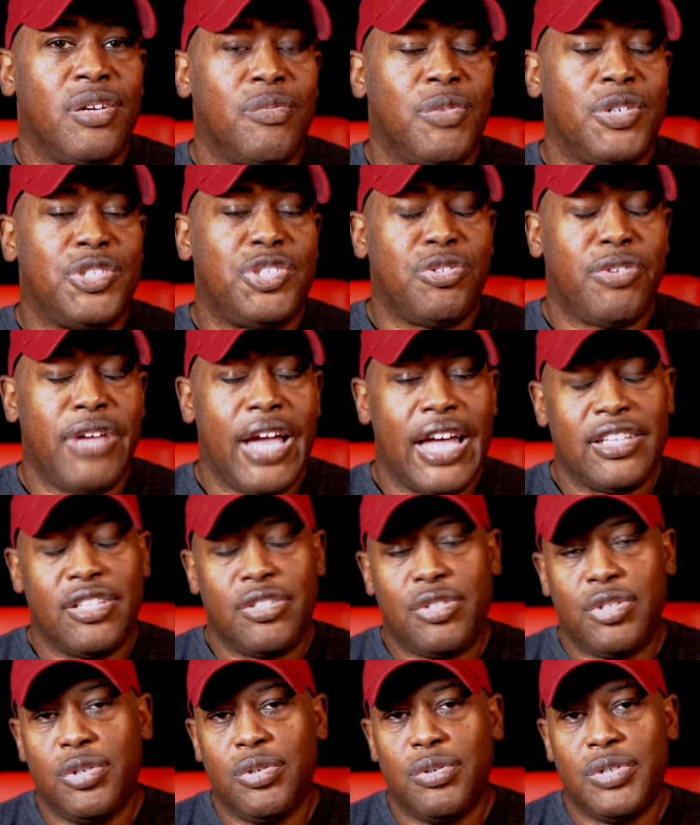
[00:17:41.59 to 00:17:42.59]
What you got
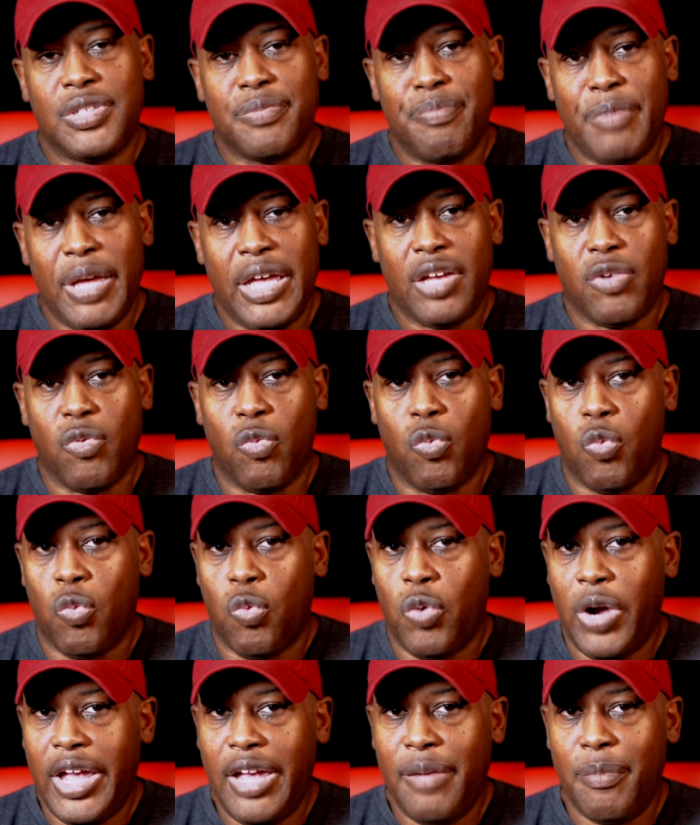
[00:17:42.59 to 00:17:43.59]
to do is make
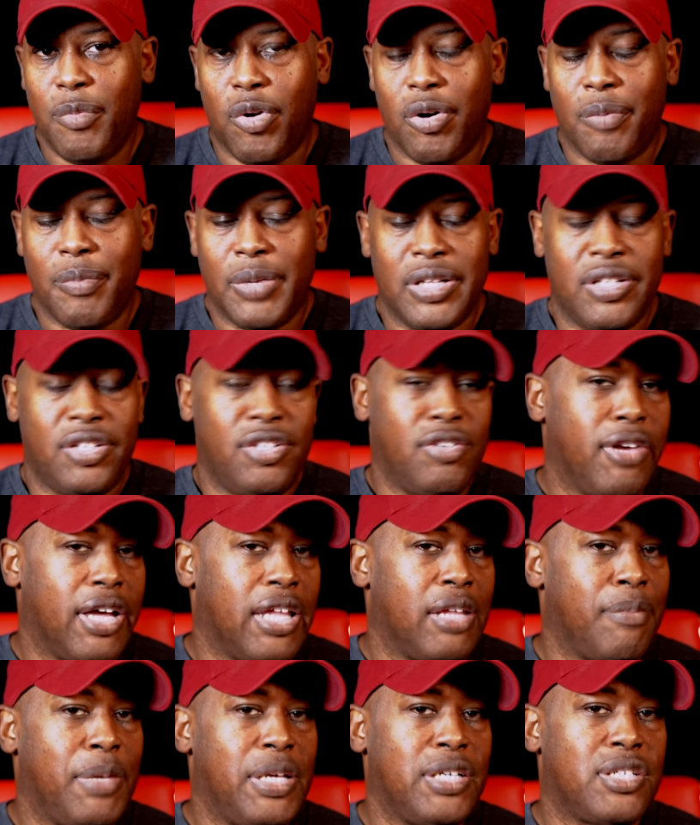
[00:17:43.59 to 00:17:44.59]
way more money. You
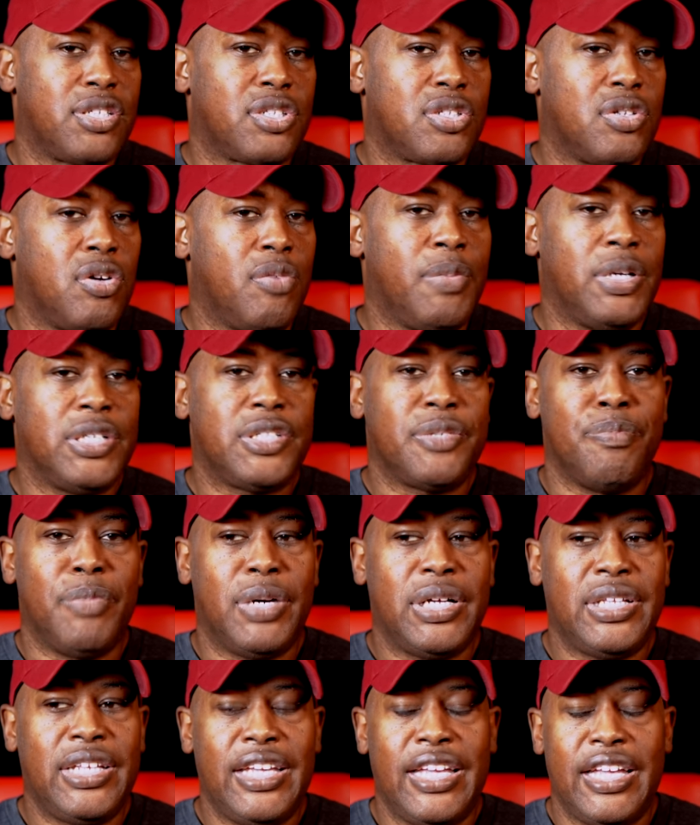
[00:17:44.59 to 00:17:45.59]
got to make so much
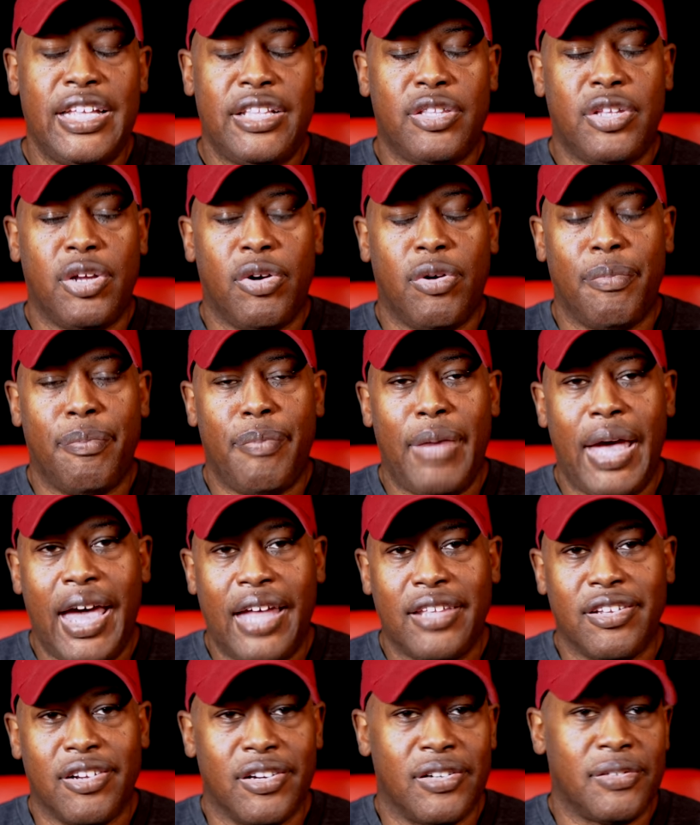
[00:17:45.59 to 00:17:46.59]
money, it don't
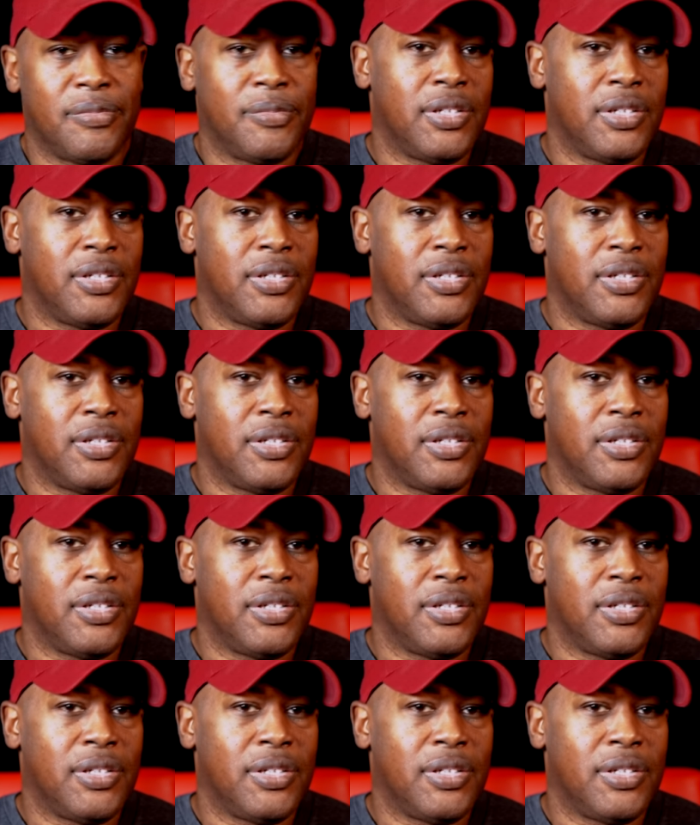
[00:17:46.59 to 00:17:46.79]
matter.